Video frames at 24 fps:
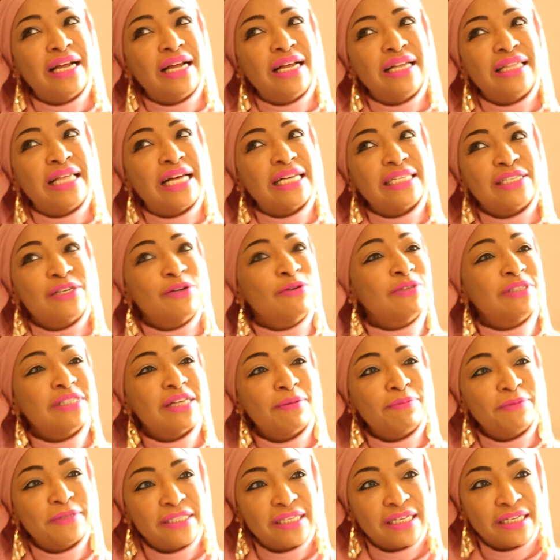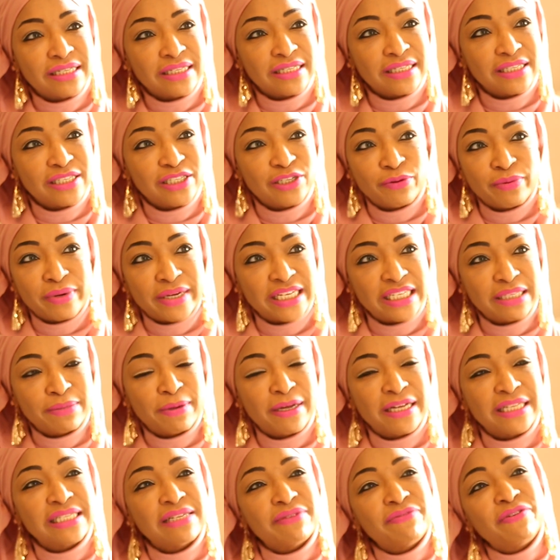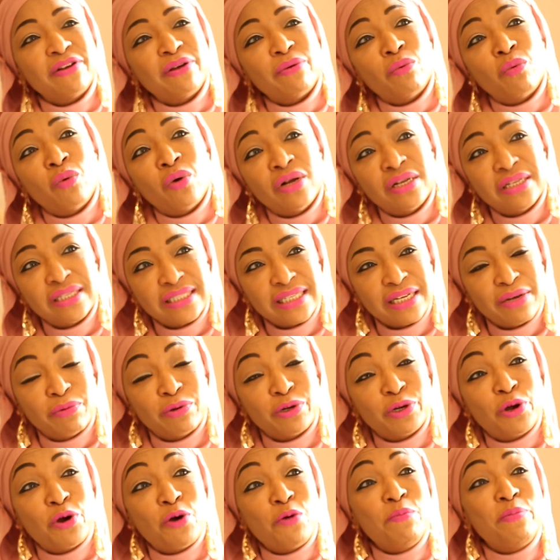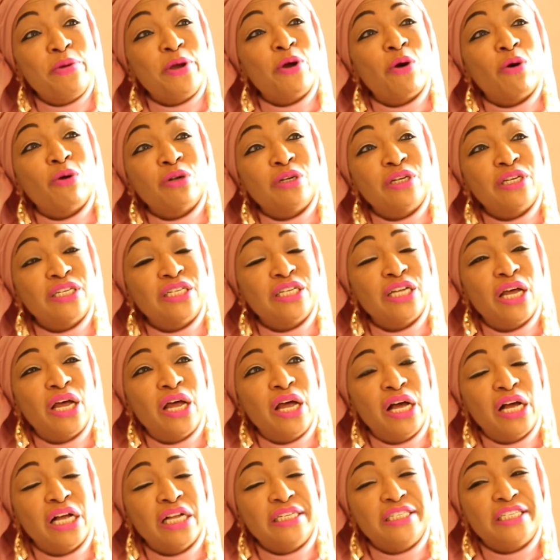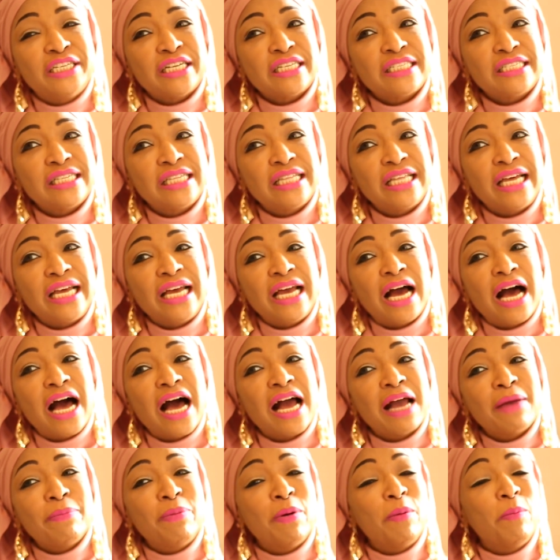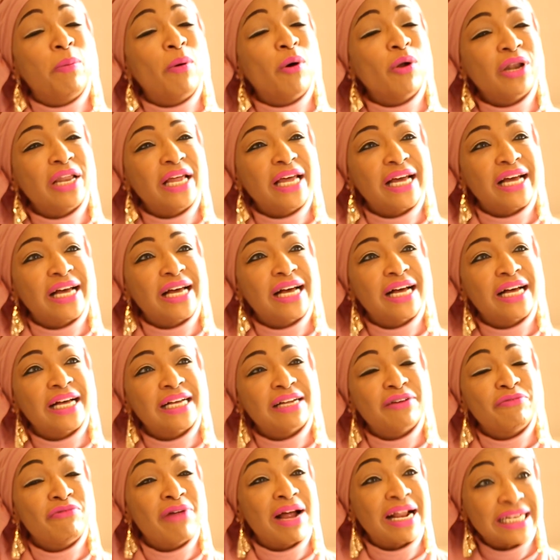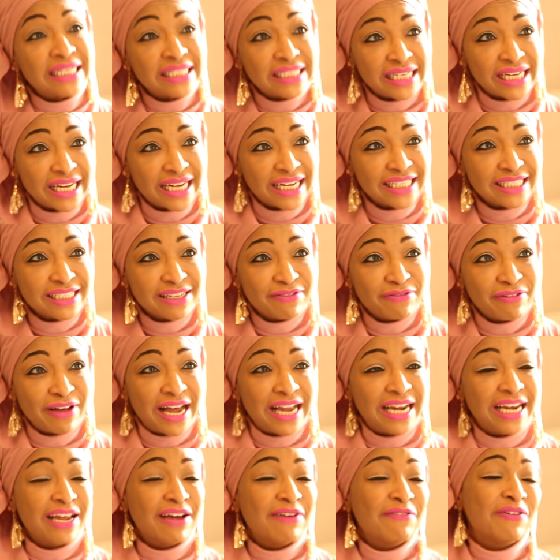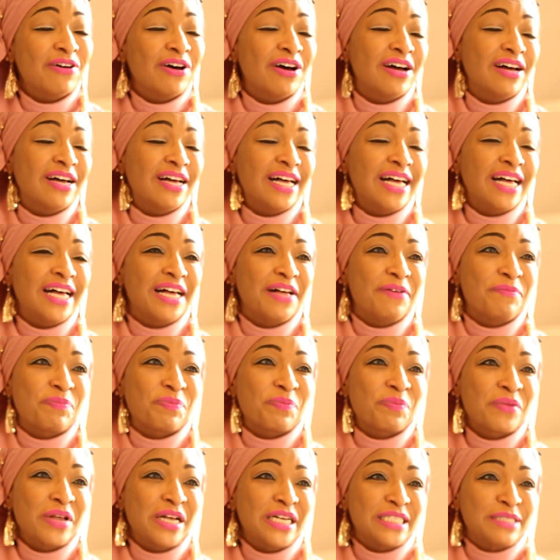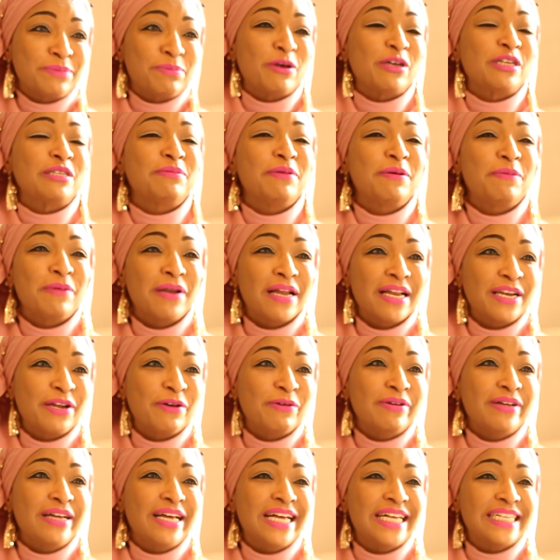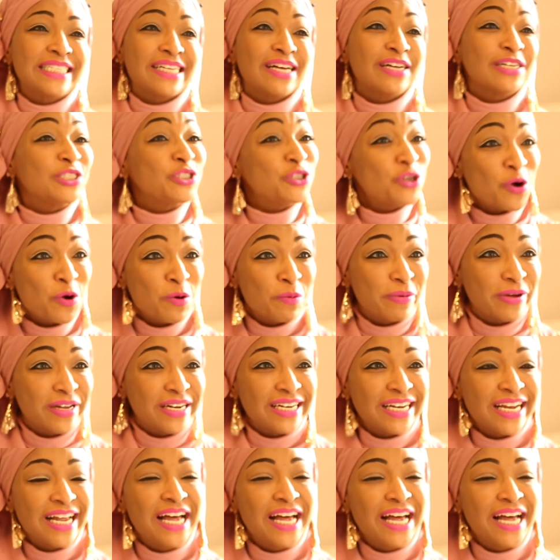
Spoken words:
there's no substance to it, because if it was, it would go beyond just the hyperbolic rantings of any of our spokespeople. I know it's our job, and